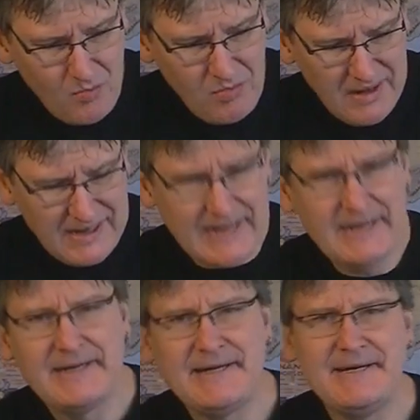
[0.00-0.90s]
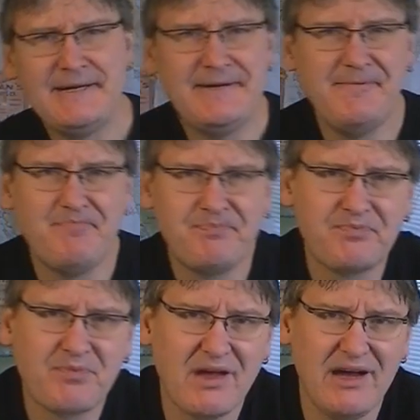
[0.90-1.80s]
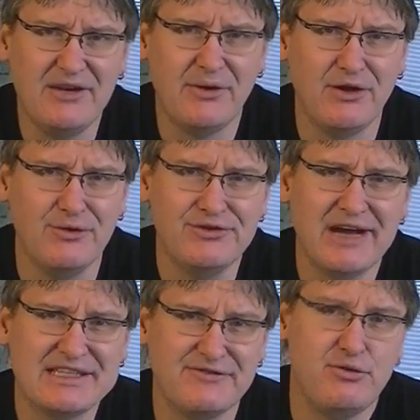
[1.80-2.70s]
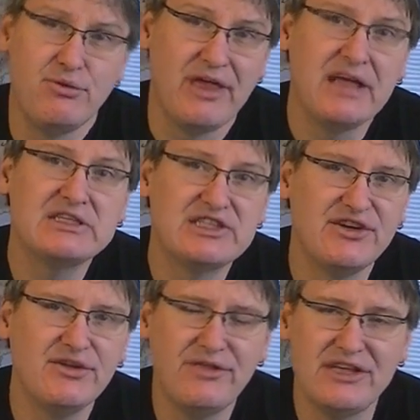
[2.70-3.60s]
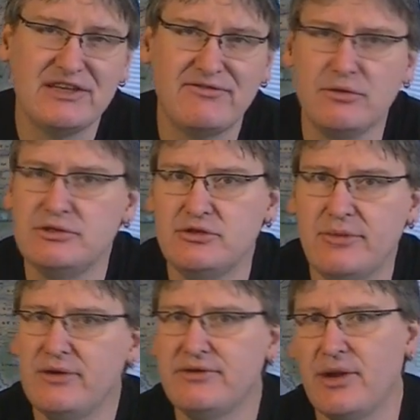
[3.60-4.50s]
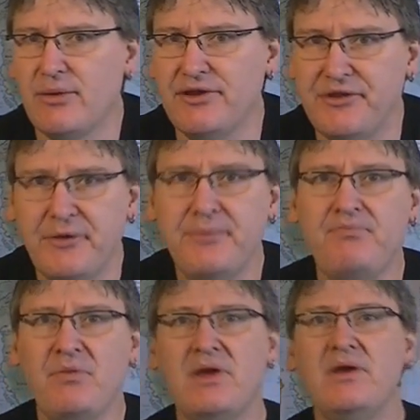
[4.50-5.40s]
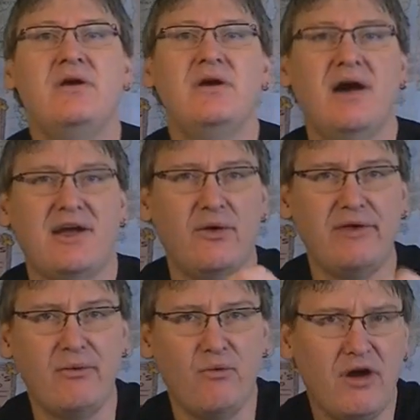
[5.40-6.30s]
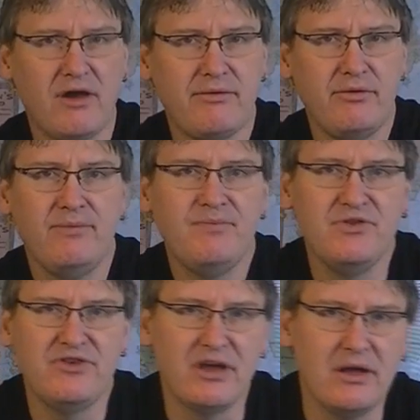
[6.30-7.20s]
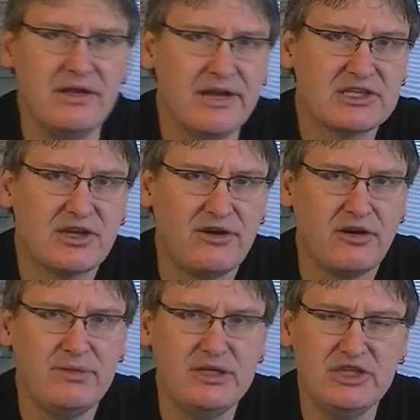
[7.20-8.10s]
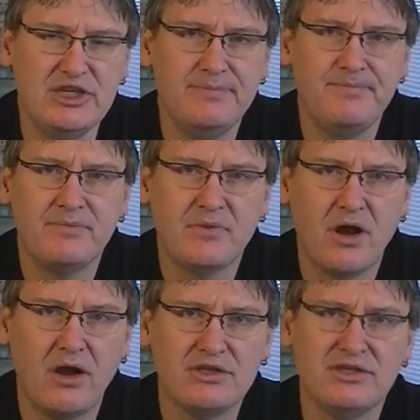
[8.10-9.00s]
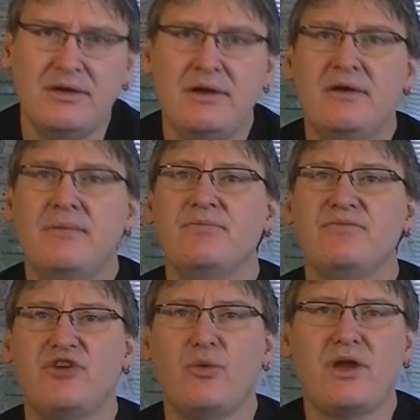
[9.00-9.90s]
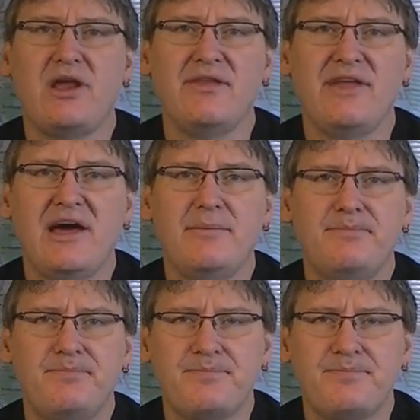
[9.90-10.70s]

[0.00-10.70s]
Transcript: I know I owe you guys a few things still, things I've told you about that I want to do. A Conan walkthrough using index card RPG cards. Still working on that.